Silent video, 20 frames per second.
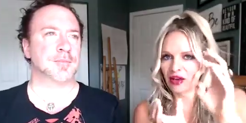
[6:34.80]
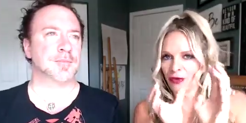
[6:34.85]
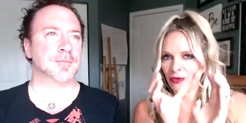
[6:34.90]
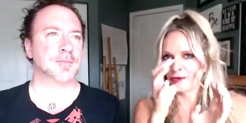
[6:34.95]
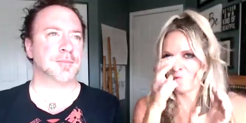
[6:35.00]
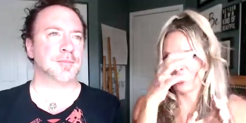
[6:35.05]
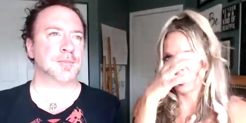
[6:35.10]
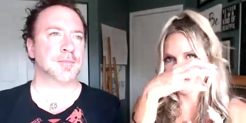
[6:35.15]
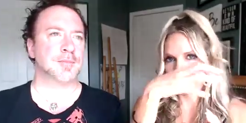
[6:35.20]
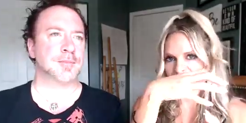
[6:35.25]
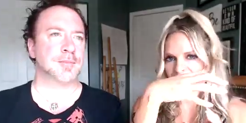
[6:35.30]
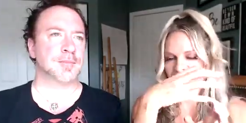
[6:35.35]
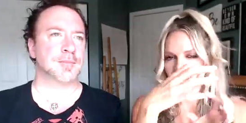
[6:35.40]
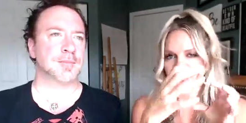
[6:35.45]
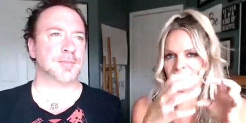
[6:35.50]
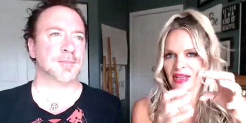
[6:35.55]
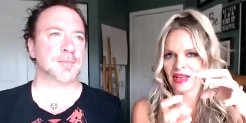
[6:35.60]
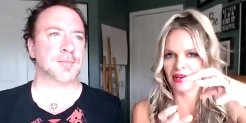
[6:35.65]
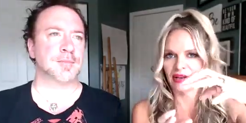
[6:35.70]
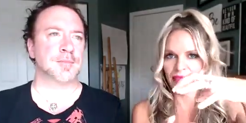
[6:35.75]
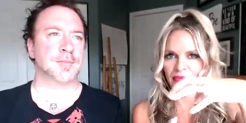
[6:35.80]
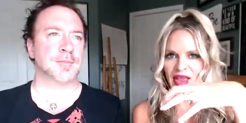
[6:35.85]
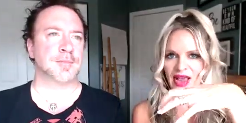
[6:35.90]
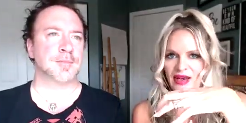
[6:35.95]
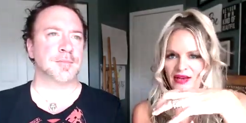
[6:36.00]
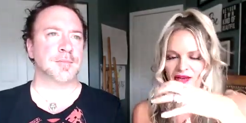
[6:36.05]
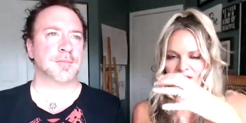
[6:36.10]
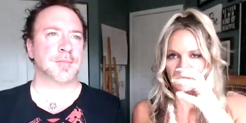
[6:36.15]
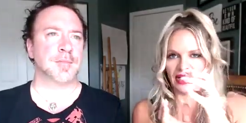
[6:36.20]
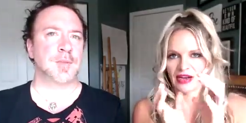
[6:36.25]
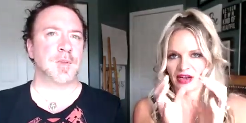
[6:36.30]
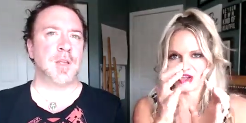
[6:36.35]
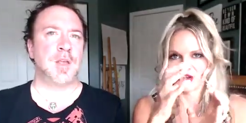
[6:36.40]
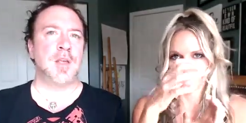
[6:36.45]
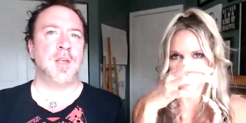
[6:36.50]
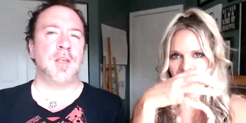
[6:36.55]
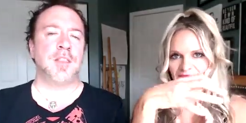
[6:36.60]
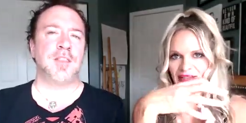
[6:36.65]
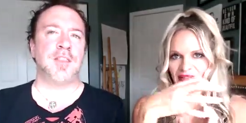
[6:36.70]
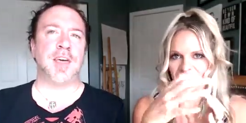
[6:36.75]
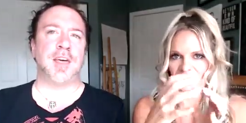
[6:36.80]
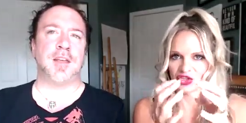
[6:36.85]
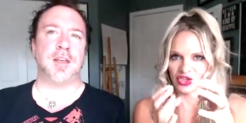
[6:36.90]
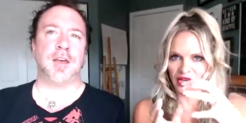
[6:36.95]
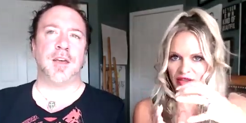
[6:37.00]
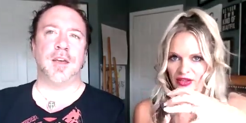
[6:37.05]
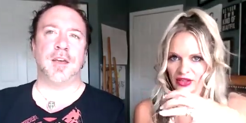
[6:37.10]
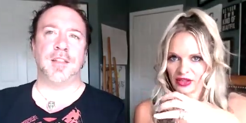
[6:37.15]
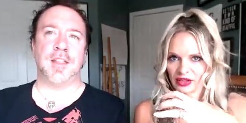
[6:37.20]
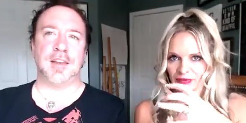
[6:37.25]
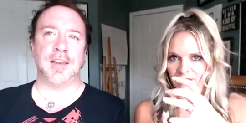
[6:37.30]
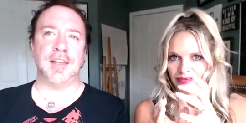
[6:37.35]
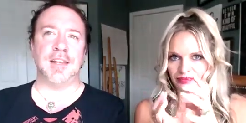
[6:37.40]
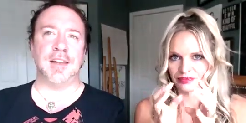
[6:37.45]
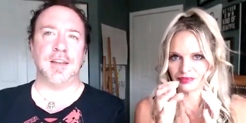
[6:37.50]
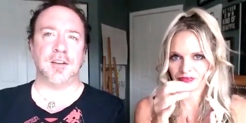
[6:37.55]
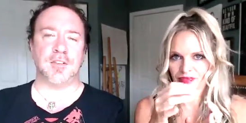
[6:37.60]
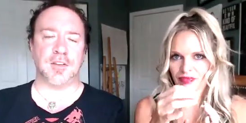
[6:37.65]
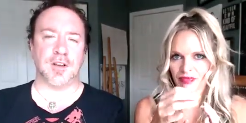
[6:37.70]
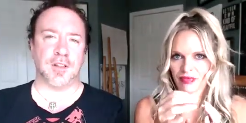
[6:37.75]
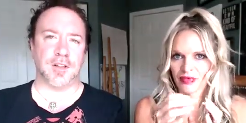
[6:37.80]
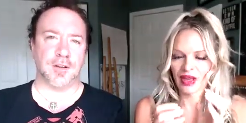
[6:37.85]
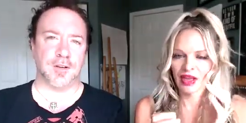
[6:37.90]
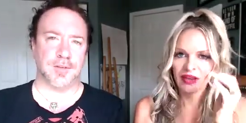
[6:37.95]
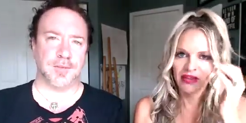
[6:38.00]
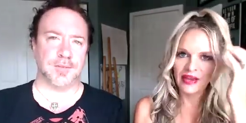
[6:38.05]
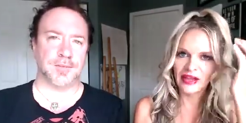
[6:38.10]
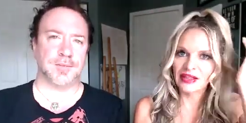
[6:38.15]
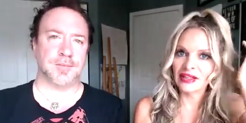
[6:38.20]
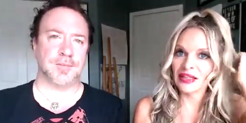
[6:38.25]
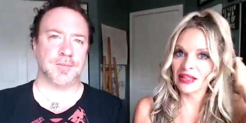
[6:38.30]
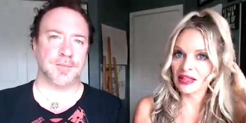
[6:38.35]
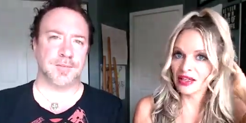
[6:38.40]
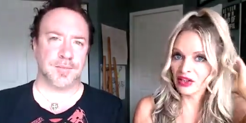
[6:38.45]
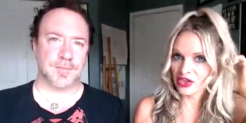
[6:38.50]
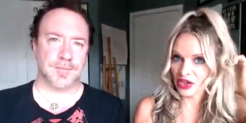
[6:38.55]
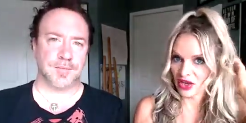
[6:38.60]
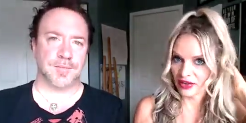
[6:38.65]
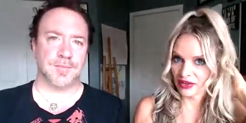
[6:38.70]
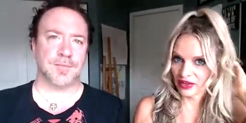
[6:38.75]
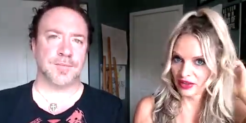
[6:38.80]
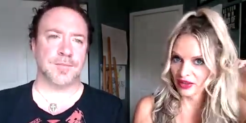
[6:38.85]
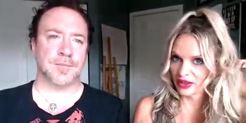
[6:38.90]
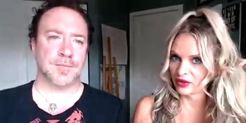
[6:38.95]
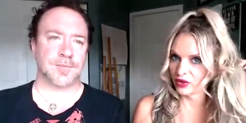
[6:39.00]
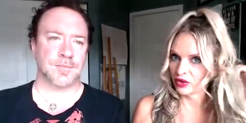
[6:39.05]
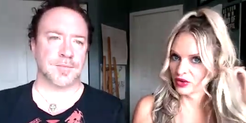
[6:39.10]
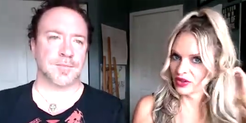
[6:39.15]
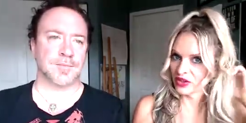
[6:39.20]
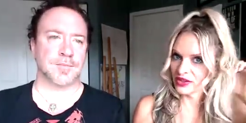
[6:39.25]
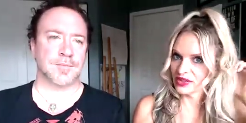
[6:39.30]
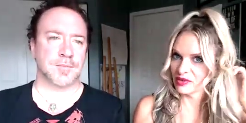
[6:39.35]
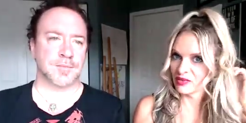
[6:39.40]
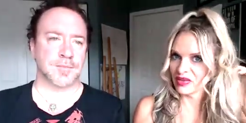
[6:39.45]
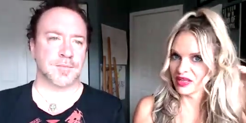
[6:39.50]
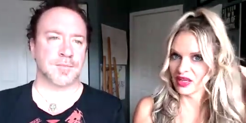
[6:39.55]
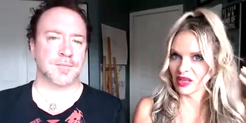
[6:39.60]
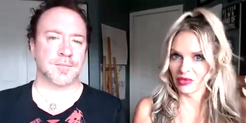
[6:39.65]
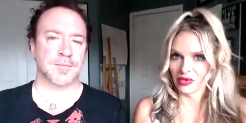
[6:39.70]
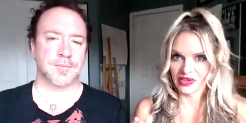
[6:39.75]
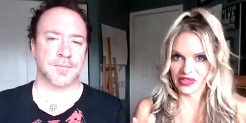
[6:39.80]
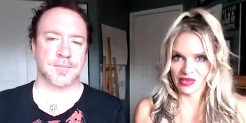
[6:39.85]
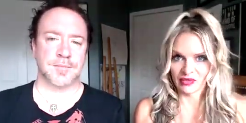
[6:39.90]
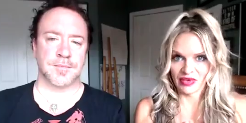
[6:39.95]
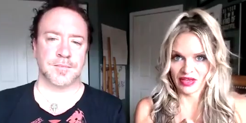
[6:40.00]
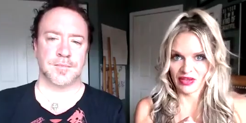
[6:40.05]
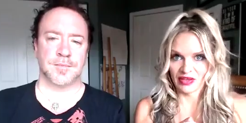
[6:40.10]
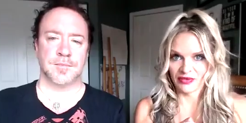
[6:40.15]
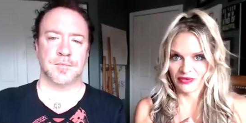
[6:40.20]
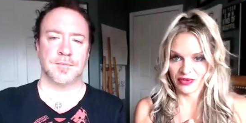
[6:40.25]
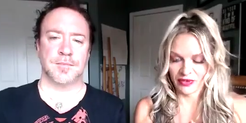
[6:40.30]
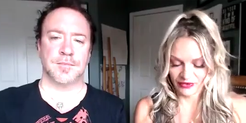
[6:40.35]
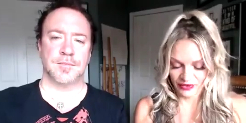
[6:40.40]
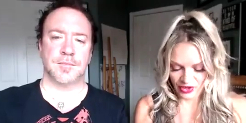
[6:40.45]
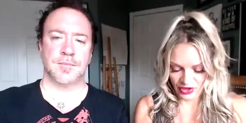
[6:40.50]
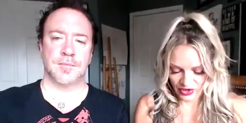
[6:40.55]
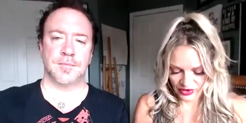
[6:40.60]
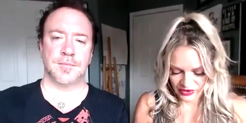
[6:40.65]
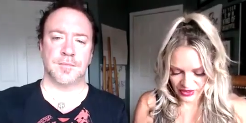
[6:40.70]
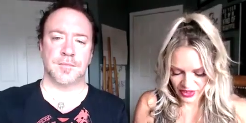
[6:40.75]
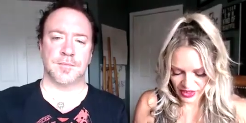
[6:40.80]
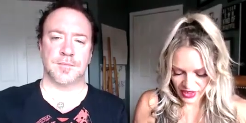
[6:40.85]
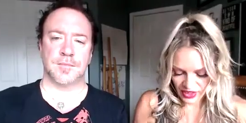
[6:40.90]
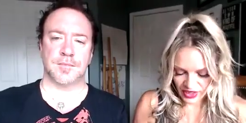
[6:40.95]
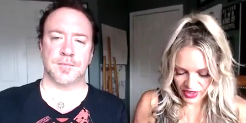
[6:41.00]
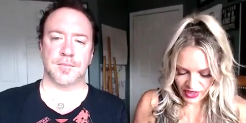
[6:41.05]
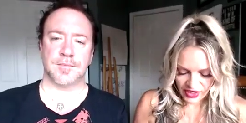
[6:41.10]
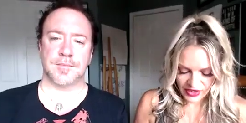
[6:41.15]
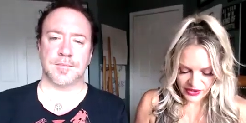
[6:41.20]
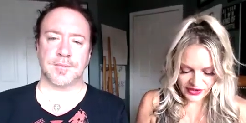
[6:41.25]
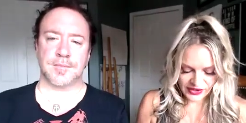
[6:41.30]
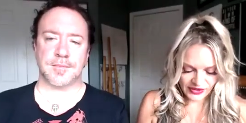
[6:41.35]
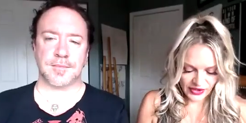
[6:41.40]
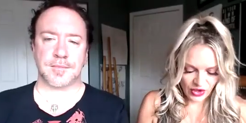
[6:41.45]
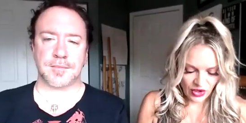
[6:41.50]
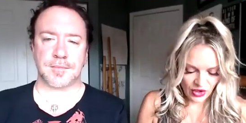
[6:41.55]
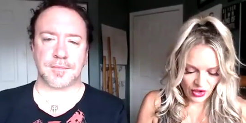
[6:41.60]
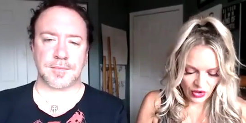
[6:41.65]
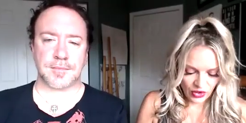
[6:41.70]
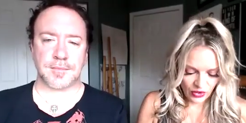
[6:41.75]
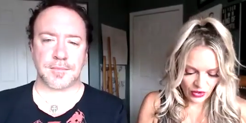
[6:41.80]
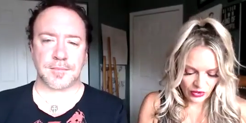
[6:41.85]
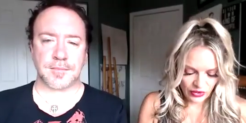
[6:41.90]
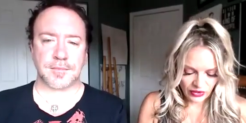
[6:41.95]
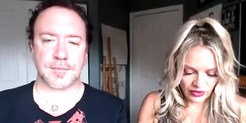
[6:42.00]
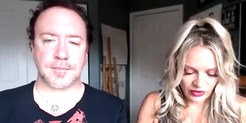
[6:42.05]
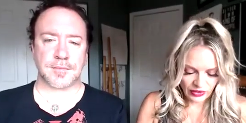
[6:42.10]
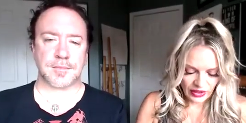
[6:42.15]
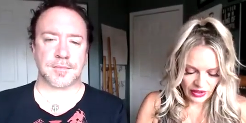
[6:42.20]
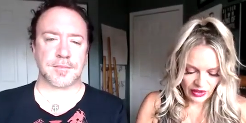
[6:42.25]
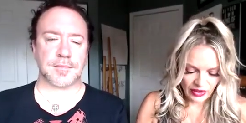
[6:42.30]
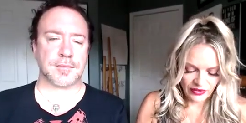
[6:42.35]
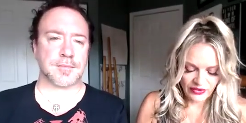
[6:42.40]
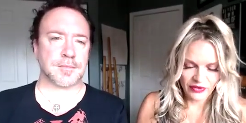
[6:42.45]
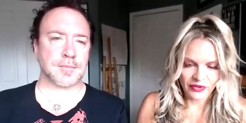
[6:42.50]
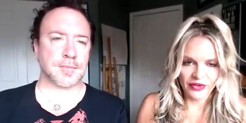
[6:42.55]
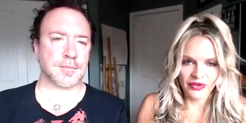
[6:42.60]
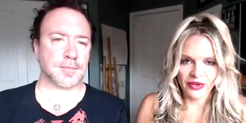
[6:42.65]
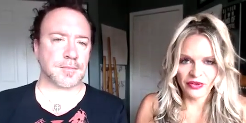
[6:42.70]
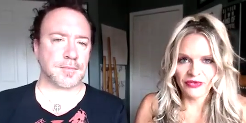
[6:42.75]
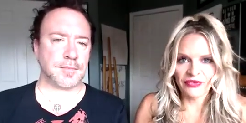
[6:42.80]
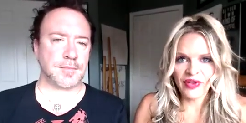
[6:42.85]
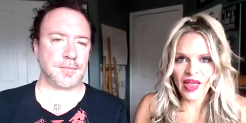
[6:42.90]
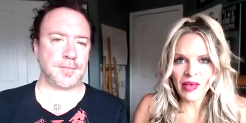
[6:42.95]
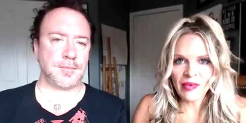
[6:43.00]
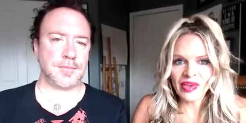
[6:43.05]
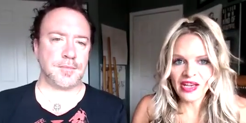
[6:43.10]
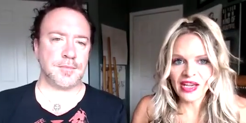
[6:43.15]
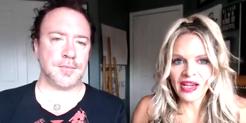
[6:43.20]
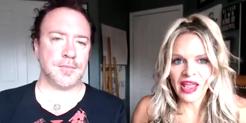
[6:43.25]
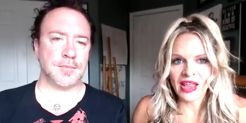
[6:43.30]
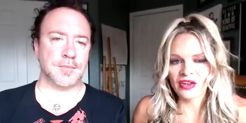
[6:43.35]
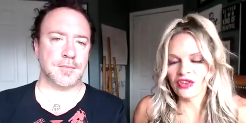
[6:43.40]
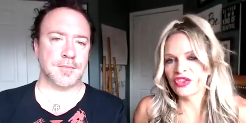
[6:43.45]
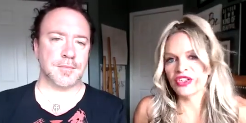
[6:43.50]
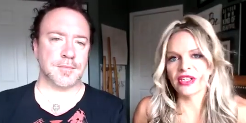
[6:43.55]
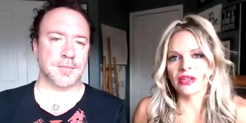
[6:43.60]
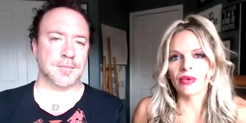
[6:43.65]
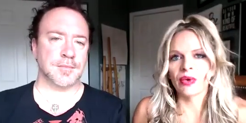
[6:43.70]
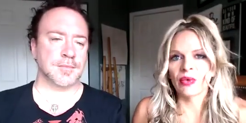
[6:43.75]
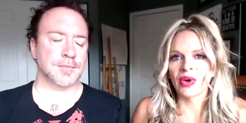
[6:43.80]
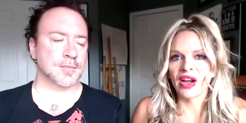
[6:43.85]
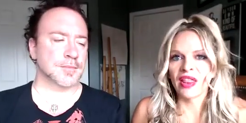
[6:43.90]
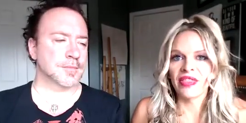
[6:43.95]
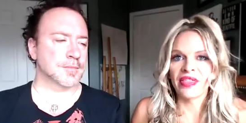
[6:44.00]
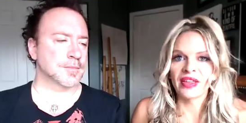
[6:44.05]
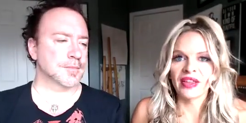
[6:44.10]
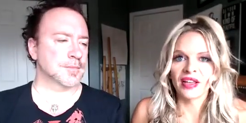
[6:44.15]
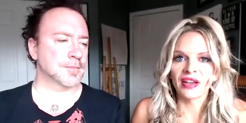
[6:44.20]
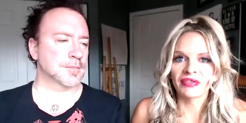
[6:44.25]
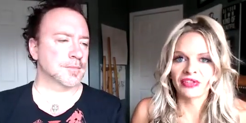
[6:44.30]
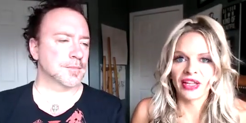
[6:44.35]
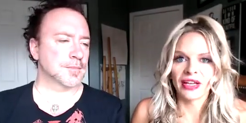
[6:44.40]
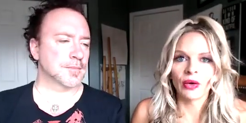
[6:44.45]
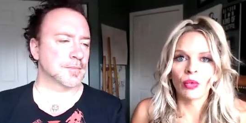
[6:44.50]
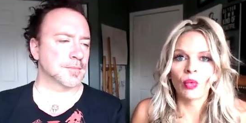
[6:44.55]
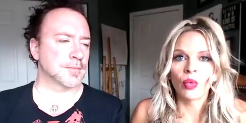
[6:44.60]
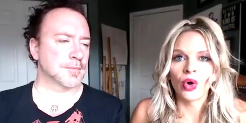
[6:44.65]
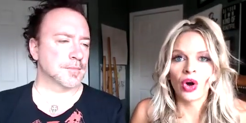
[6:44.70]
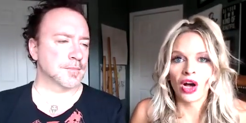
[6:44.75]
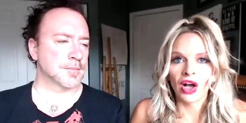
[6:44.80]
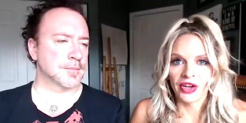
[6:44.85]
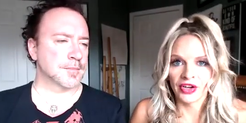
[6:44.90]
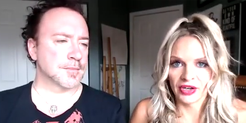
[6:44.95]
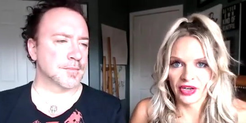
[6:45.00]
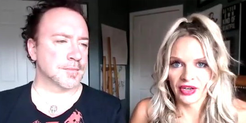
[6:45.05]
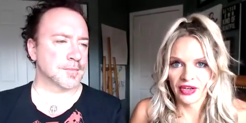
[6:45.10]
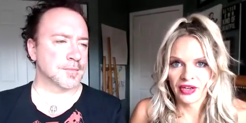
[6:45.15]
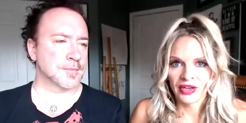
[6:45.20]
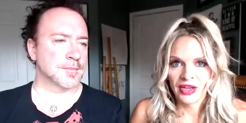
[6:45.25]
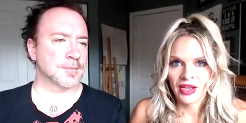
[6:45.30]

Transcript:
Speaker 1: of forces that mat, that attract that, each other and that need each other. They need each other in order to be able to be fulfilled. So le- the feminine energy, we want to think of like water.